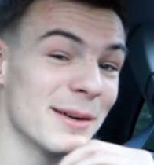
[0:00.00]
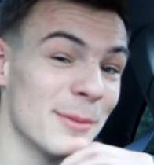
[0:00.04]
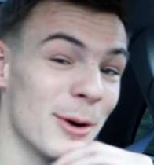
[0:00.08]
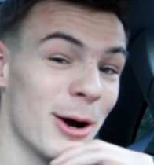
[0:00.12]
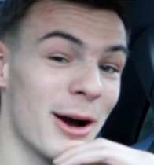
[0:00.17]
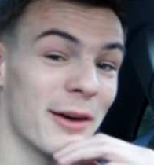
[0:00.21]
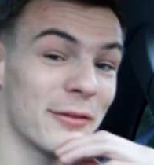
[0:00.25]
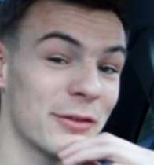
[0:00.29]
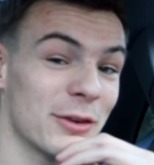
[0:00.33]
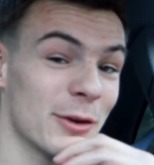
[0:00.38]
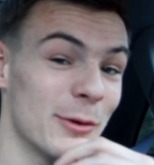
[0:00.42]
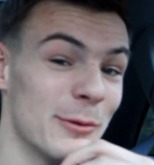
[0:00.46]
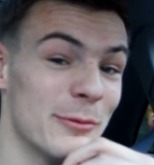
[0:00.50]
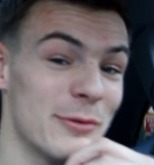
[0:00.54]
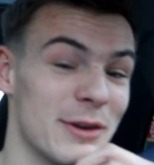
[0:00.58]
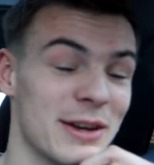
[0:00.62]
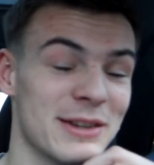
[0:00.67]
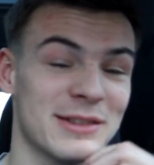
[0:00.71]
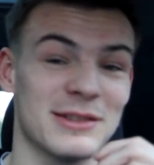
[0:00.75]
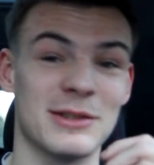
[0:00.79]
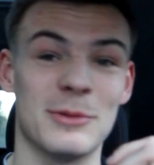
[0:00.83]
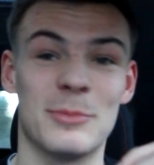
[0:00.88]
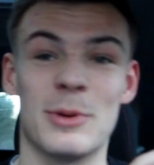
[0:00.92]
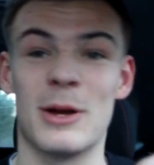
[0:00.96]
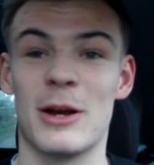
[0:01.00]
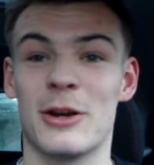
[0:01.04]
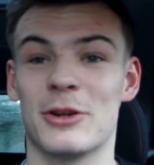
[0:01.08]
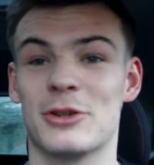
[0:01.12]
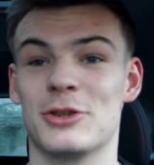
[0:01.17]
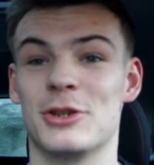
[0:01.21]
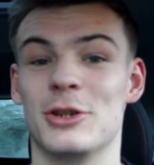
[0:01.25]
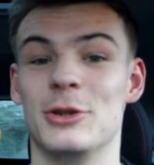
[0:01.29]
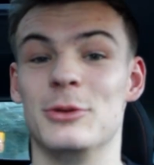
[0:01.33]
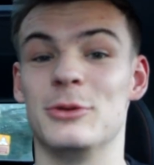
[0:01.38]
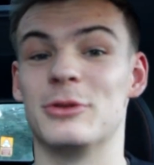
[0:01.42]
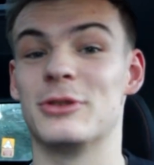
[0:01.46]
I might have to invest in a pair of
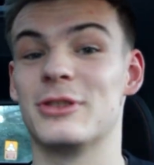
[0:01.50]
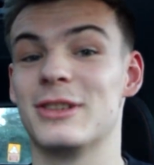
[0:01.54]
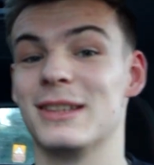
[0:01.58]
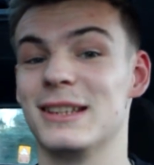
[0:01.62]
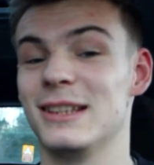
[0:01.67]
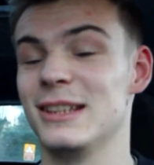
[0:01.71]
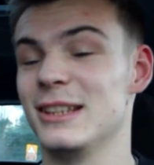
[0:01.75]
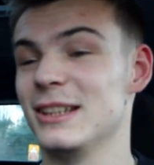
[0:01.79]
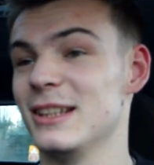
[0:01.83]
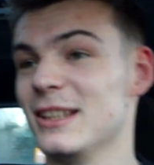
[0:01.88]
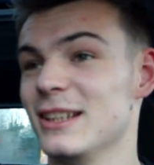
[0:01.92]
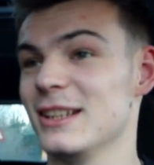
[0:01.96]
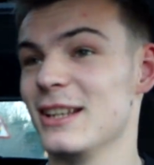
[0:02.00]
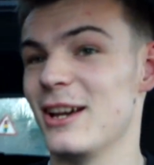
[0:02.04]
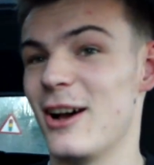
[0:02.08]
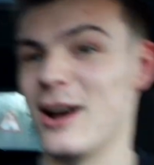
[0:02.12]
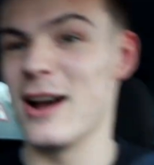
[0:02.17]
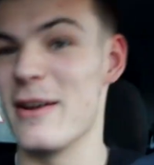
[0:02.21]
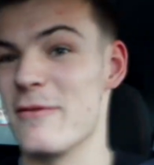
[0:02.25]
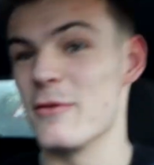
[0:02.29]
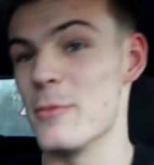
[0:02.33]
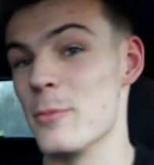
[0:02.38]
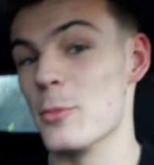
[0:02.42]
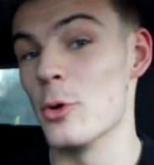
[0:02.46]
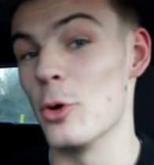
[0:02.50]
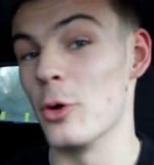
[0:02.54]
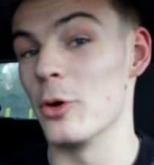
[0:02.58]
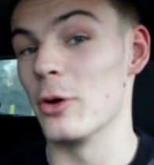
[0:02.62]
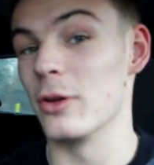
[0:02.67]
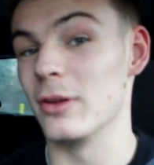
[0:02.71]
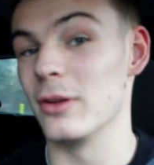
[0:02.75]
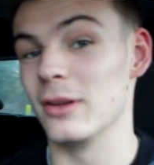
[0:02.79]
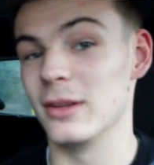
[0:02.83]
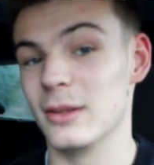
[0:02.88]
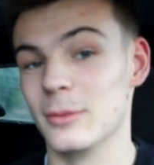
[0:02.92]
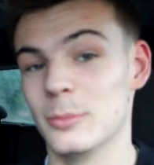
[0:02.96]
shoes. I haven't
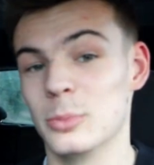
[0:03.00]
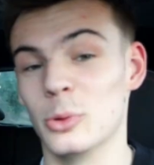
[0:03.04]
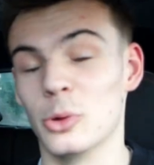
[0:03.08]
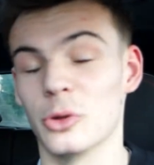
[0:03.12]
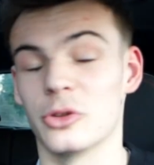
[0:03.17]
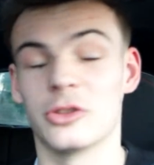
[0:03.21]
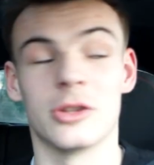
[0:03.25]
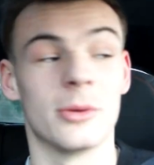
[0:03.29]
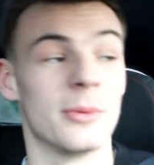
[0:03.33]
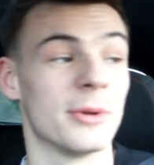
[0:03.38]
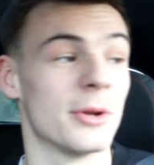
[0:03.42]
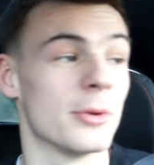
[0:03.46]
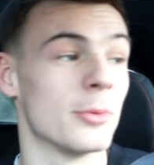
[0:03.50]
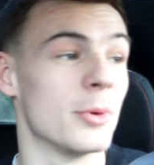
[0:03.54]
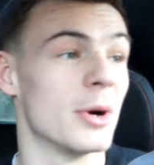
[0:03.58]
bought some in a